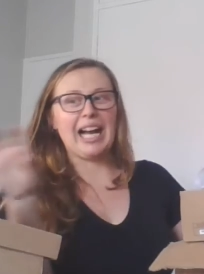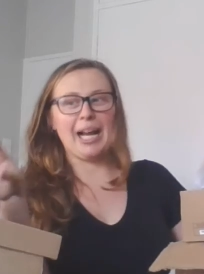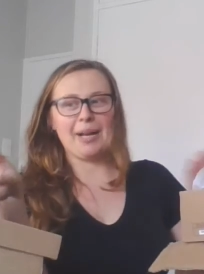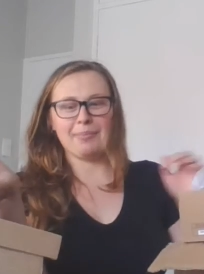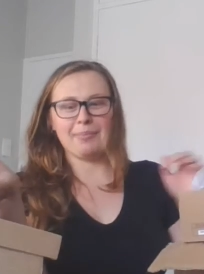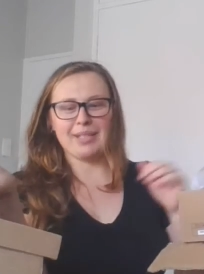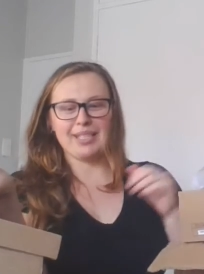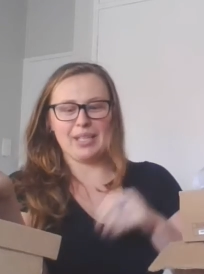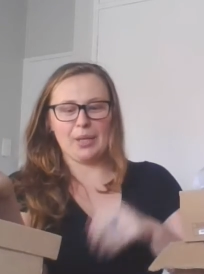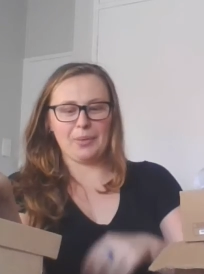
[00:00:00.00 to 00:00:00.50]

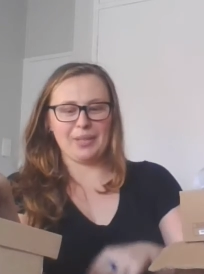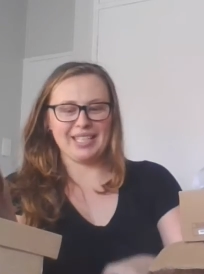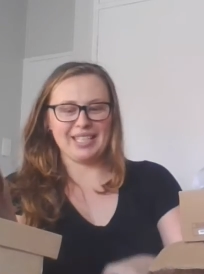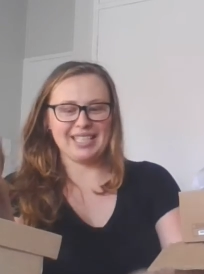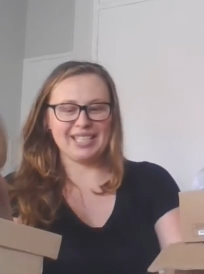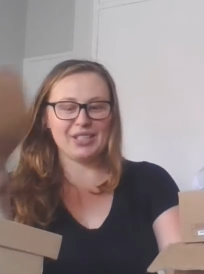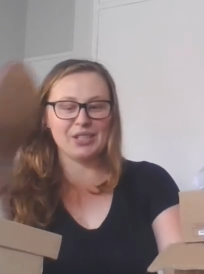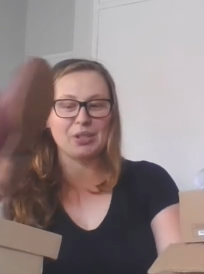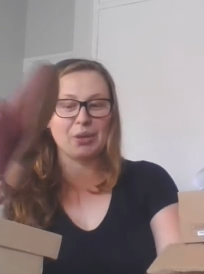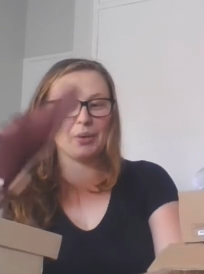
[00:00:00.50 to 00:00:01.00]
I'm so
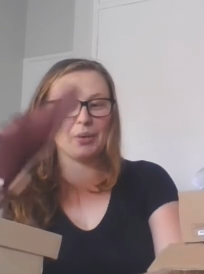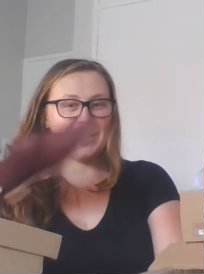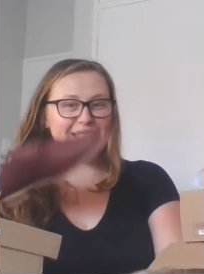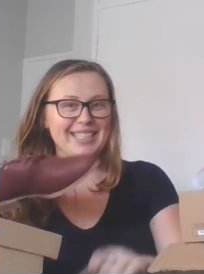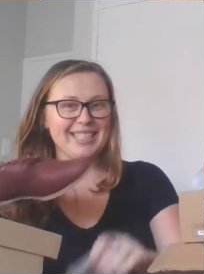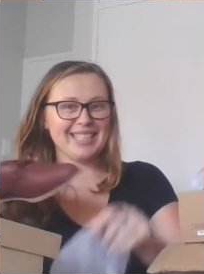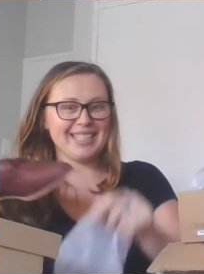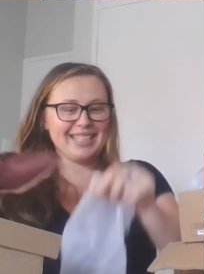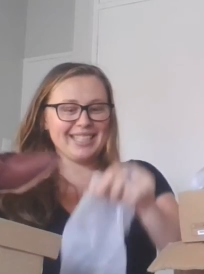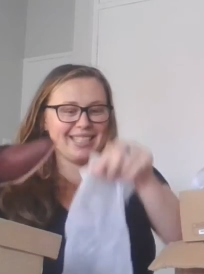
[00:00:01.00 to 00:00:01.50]

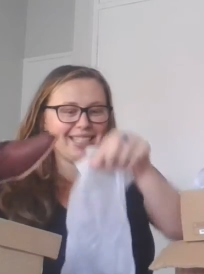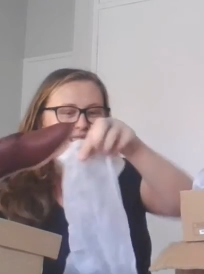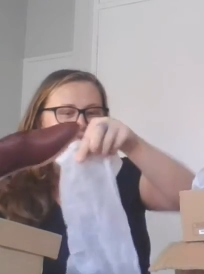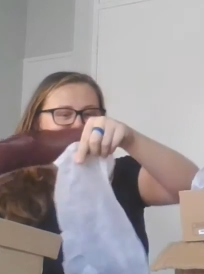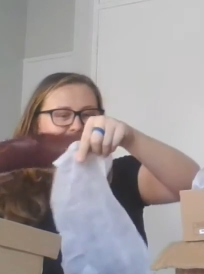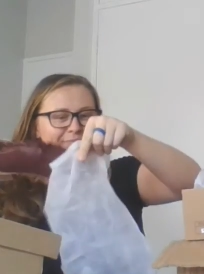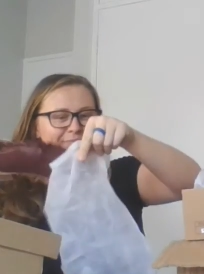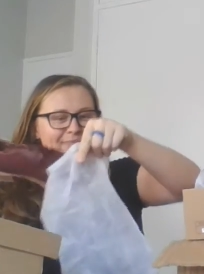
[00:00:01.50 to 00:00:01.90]
excited